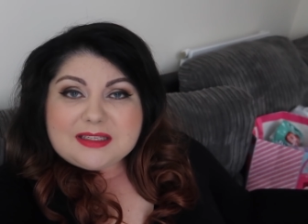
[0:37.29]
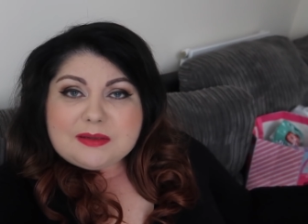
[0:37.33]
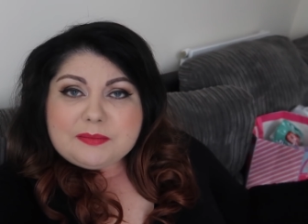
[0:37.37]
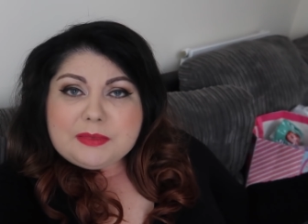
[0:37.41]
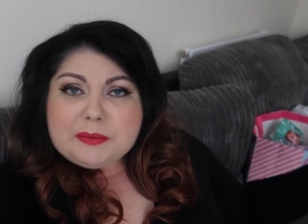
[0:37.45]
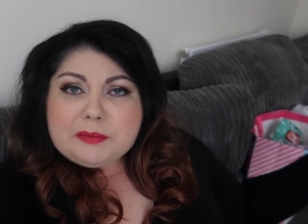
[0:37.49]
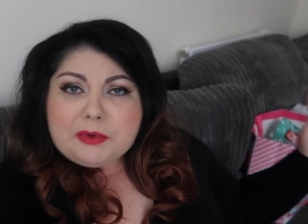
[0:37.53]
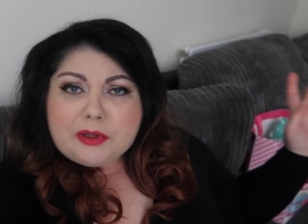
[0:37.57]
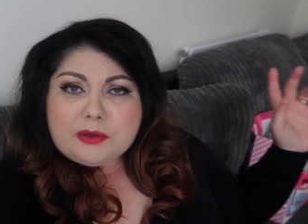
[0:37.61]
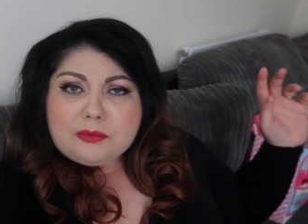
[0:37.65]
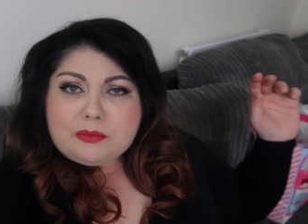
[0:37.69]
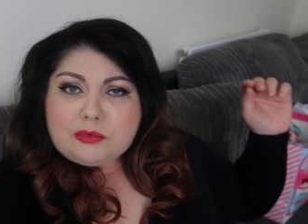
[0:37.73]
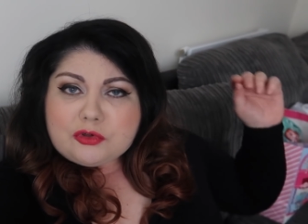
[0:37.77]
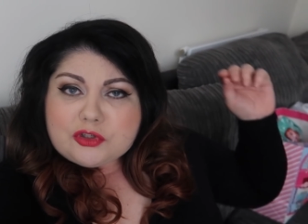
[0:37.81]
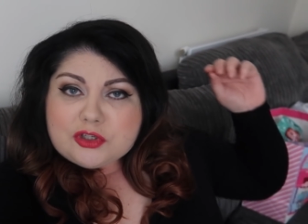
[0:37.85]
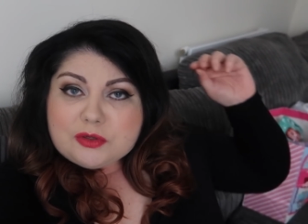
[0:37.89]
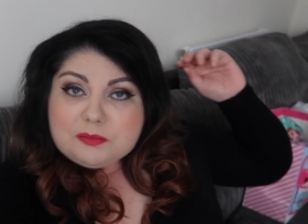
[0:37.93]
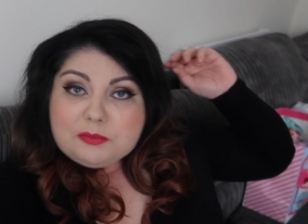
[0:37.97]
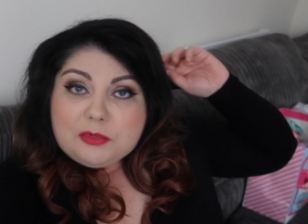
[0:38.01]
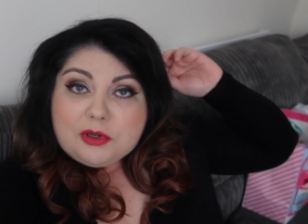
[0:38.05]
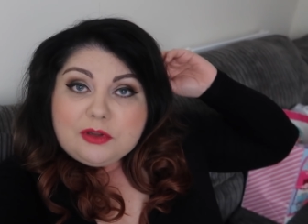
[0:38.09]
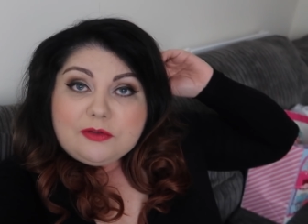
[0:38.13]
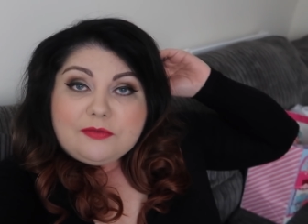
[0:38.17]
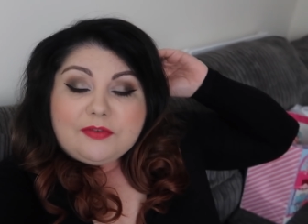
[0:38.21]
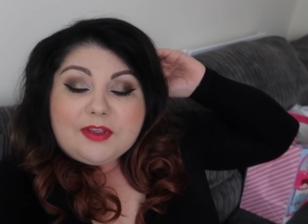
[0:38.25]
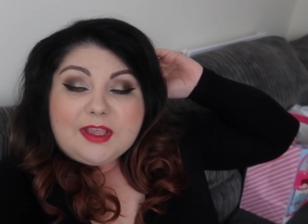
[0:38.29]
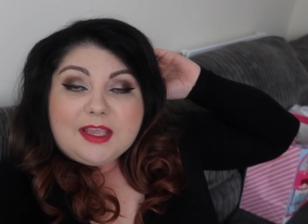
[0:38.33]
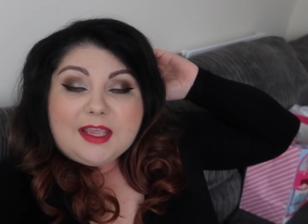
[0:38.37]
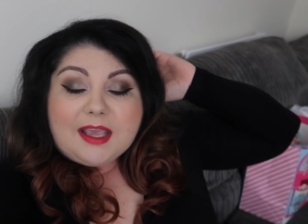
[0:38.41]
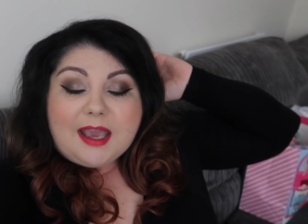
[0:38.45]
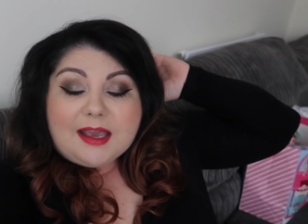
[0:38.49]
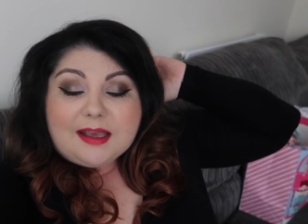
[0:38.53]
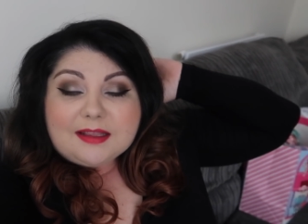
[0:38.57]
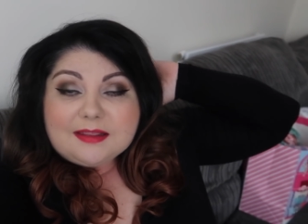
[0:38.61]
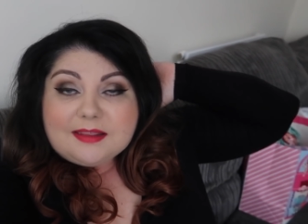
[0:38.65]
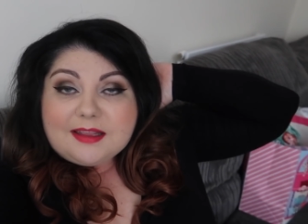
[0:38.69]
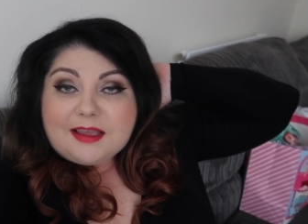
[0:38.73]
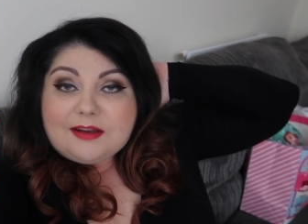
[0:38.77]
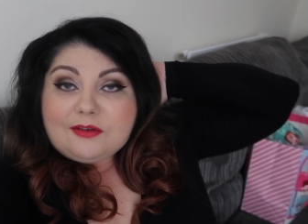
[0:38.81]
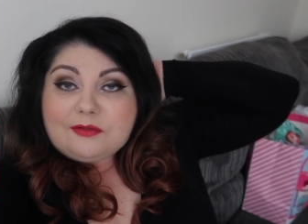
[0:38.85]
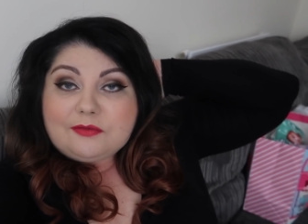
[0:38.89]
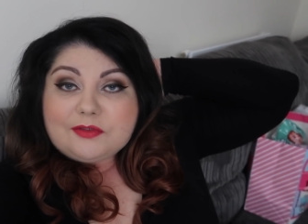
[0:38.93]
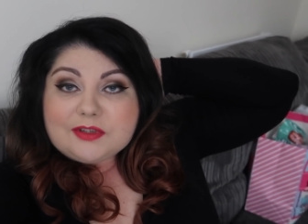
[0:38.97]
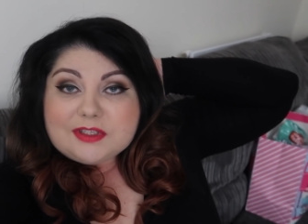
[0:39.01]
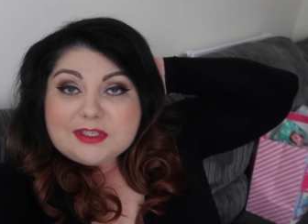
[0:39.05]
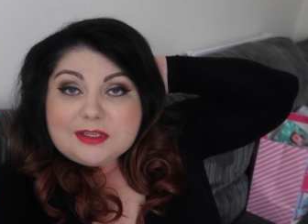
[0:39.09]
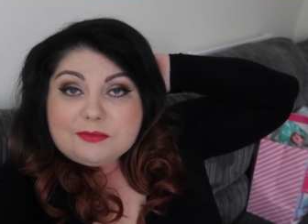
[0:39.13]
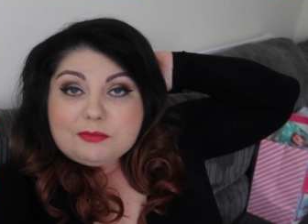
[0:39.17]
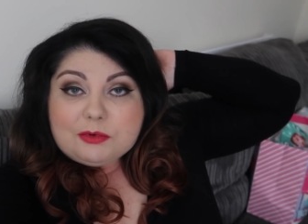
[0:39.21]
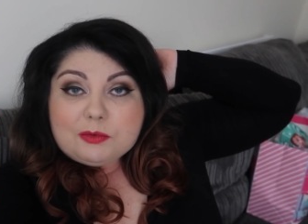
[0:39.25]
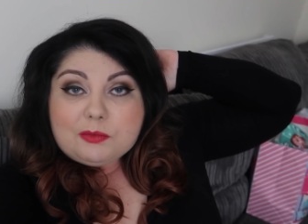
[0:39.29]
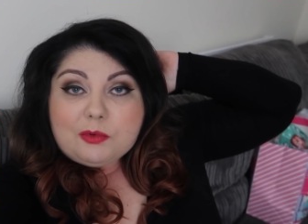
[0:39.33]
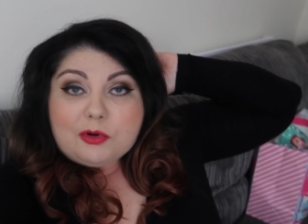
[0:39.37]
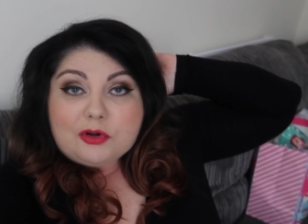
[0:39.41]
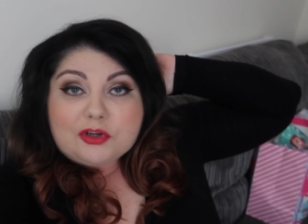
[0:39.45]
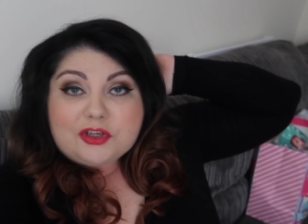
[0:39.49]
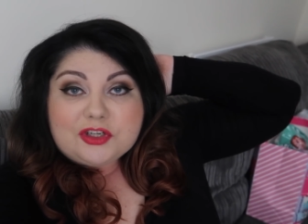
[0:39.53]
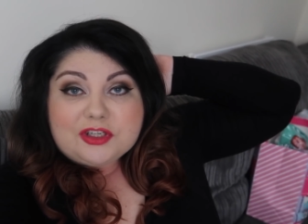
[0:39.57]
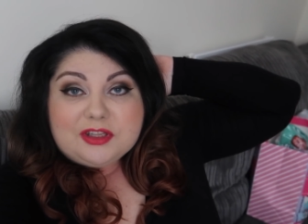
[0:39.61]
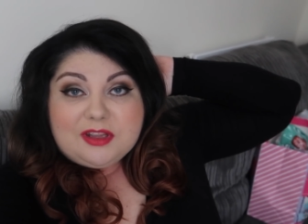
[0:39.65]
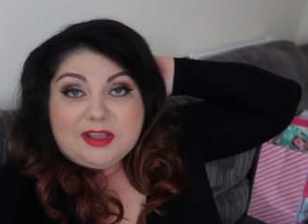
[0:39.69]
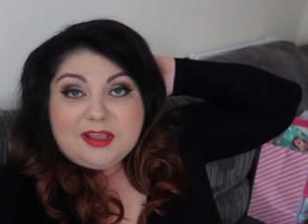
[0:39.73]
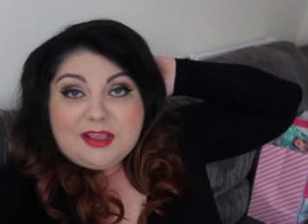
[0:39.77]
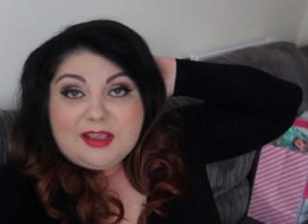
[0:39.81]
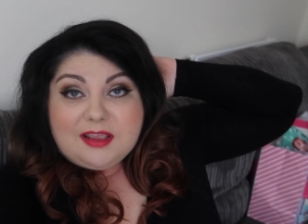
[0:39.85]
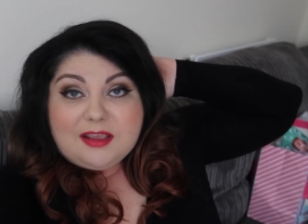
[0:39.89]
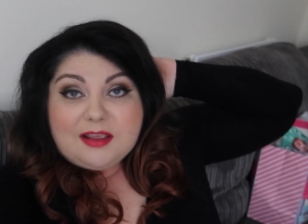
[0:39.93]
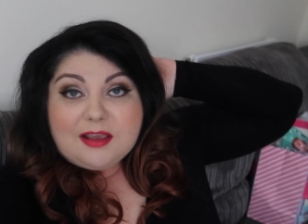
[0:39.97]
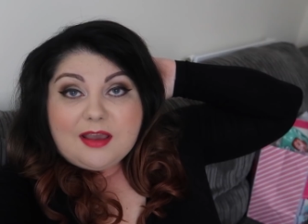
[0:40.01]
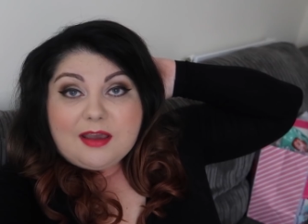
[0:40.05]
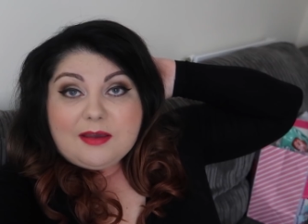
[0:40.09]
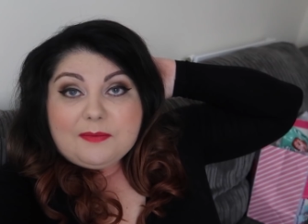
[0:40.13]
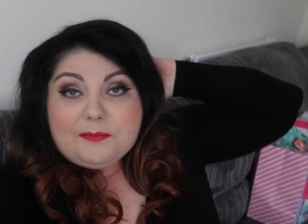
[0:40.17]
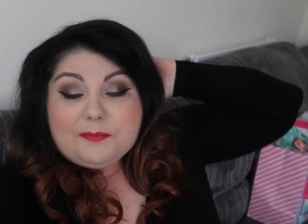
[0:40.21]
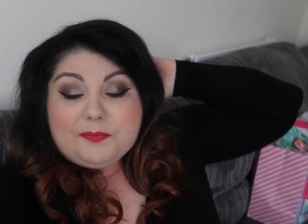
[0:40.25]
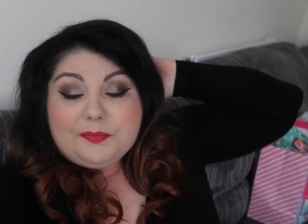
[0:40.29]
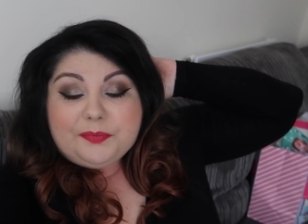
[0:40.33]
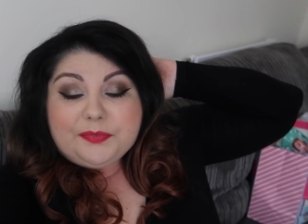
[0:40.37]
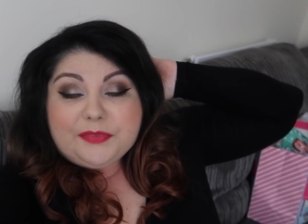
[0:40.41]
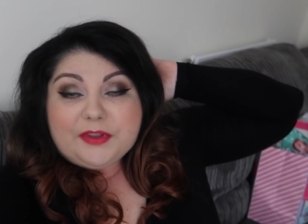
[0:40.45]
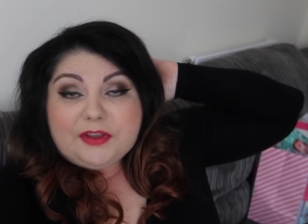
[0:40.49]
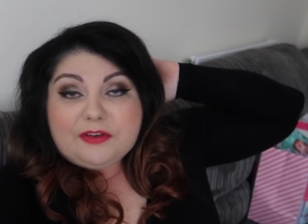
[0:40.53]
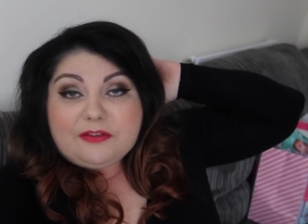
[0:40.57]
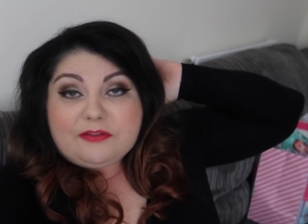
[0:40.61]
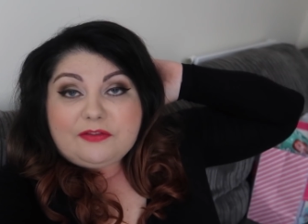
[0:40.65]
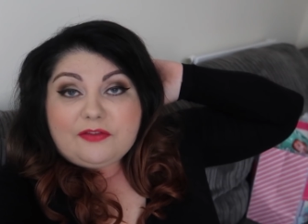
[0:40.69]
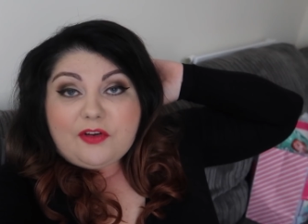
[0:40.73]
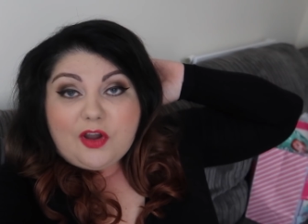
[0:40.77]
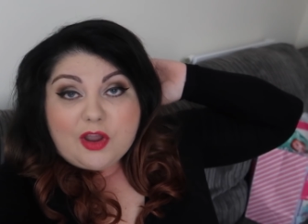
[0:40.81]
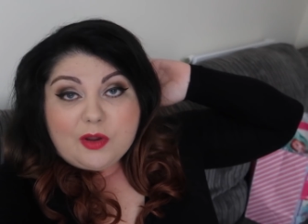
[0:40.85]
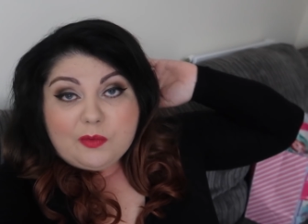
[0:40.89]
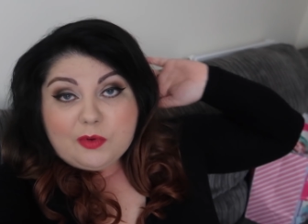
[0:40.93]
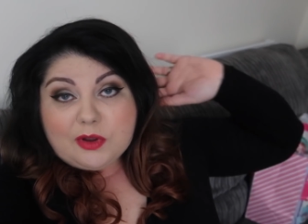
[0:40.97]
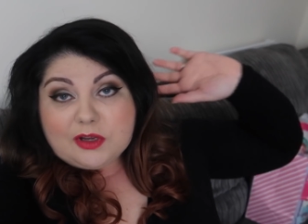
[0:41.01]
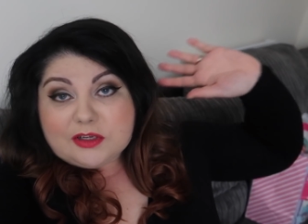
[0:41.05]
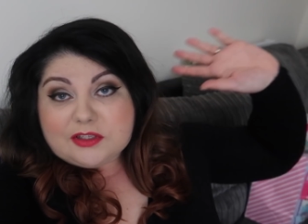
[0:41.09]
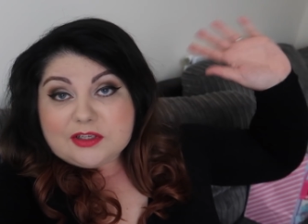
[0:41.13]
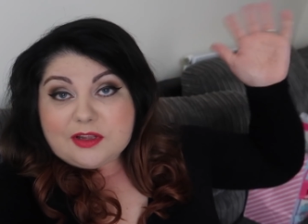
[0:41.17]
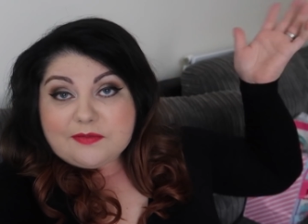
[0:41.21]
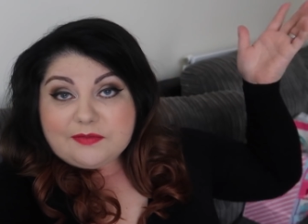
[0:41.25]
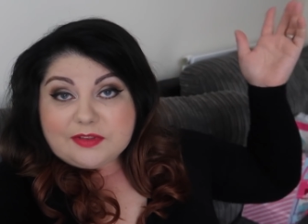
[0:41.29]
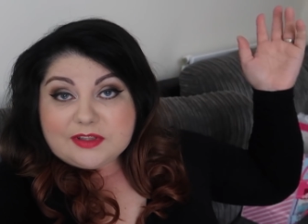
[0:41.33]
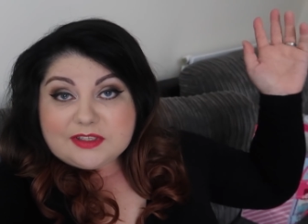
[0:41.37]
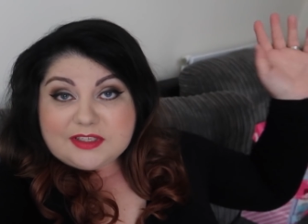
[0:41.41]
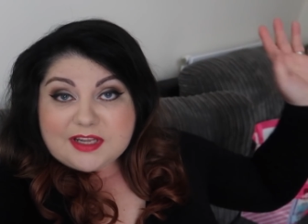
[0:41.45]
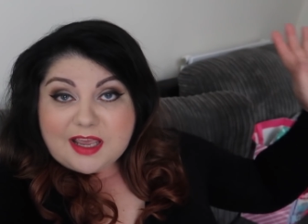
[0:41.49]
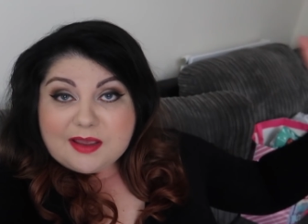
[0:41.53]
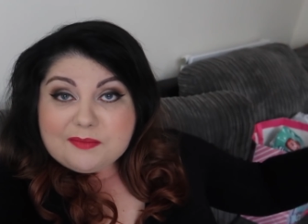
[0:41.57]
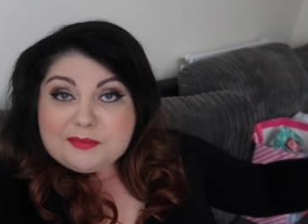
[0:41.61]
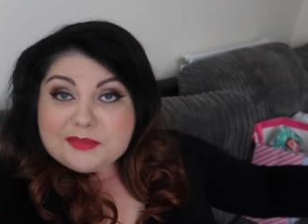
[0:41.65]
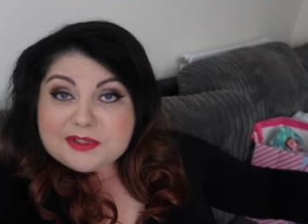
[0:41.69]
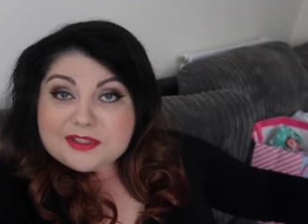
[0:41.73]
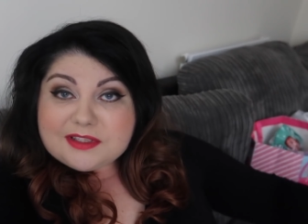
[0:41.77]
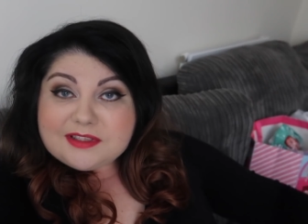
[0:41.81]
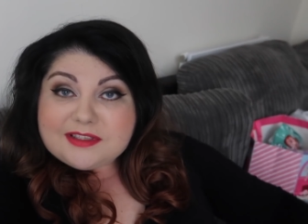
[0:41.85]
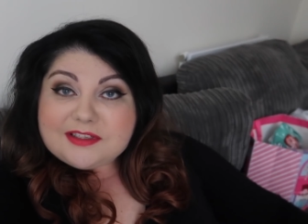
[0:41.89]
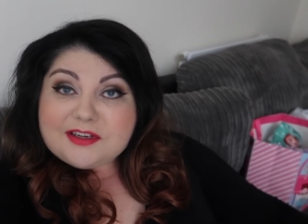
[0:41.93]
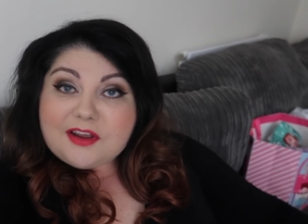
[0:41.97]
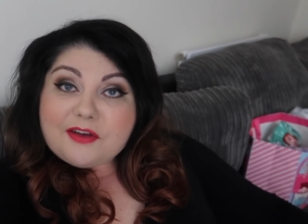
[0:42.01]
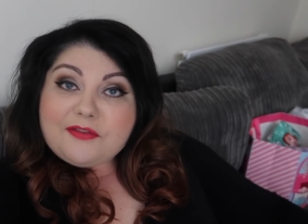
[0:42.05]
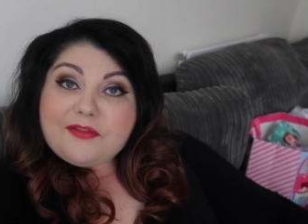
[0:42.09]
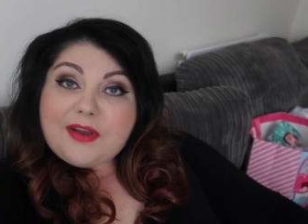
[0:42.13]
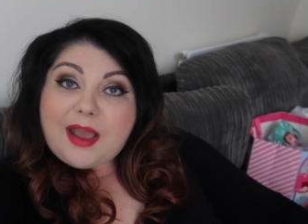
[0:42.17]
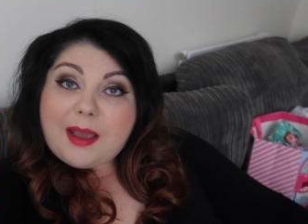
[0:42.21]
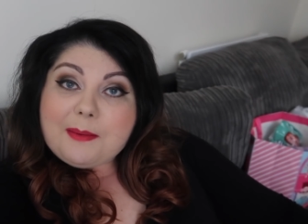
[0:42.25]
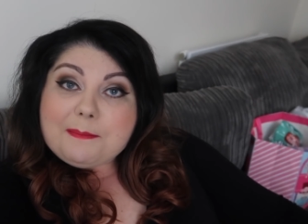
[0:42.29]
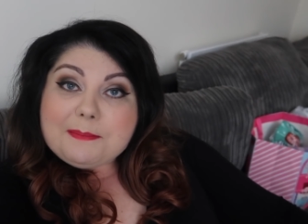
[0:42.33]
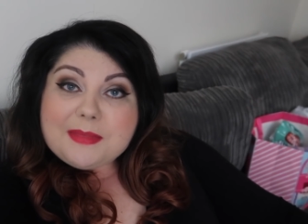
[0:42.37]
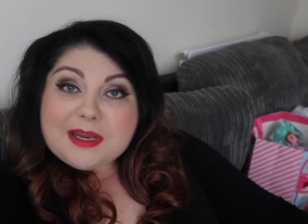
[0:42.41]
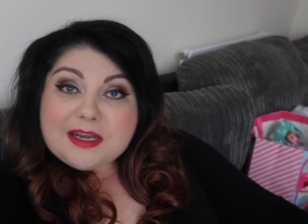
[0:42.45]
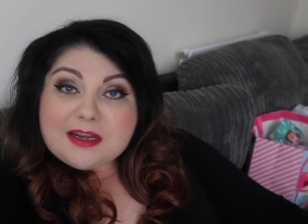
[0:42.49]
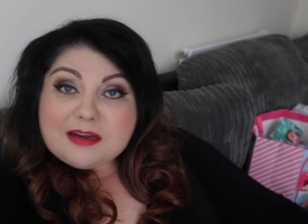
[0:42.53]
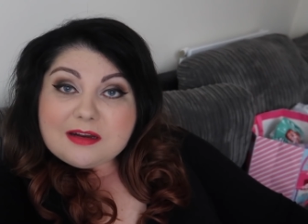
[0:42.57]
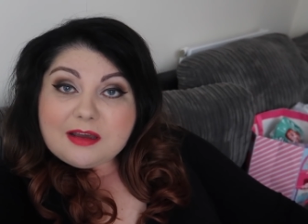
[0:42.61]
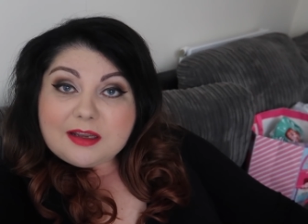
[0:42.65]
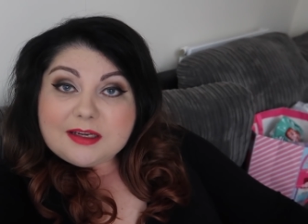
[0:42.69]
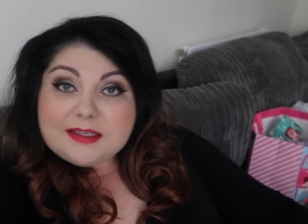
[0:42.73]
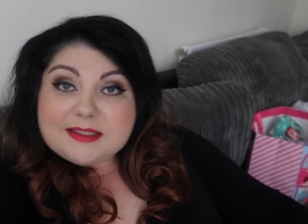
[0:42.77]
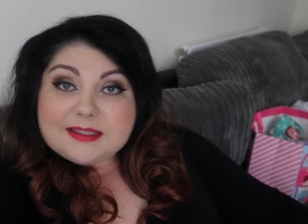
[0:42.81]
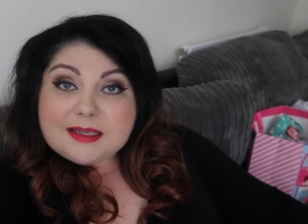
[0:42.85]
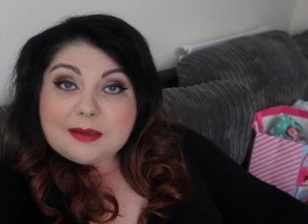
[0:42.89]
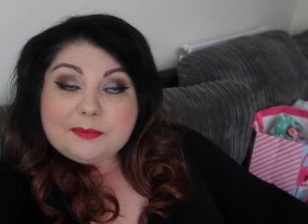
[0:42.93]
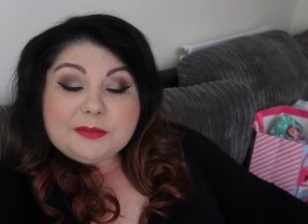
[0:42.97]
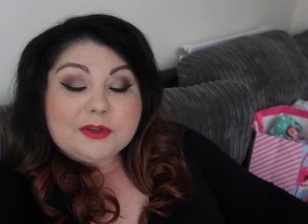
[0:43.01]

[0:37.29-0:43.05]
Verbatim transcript: Then we might watch a movie and then obviously we'll watch the um, fireworks over the Thames and stuff at midnight.